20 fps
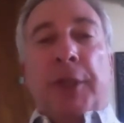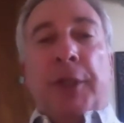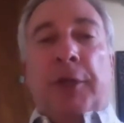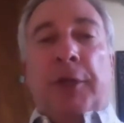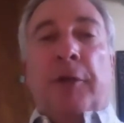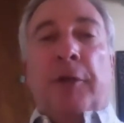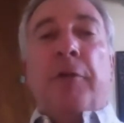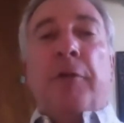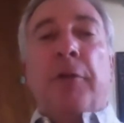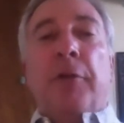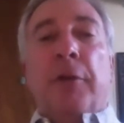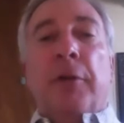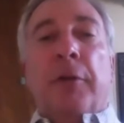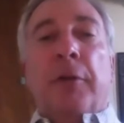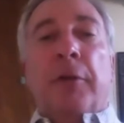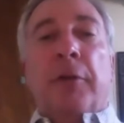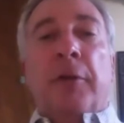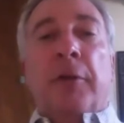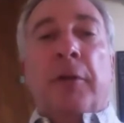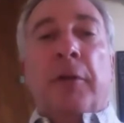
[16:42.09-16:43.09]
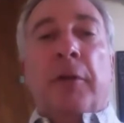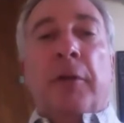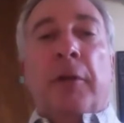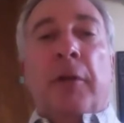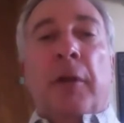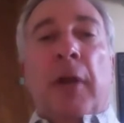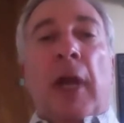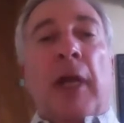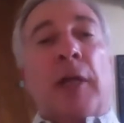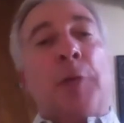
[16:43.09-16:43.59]
here.
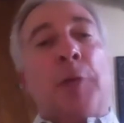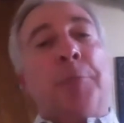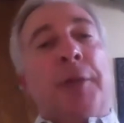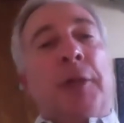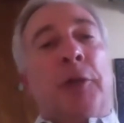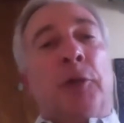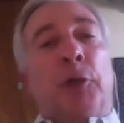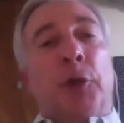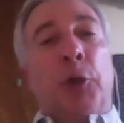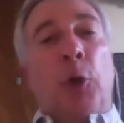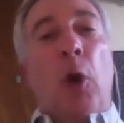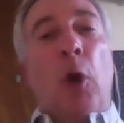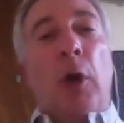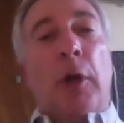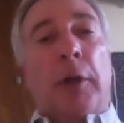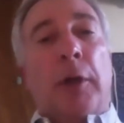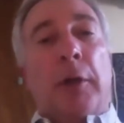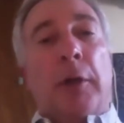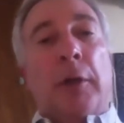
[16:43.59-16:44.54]
I can be in New York.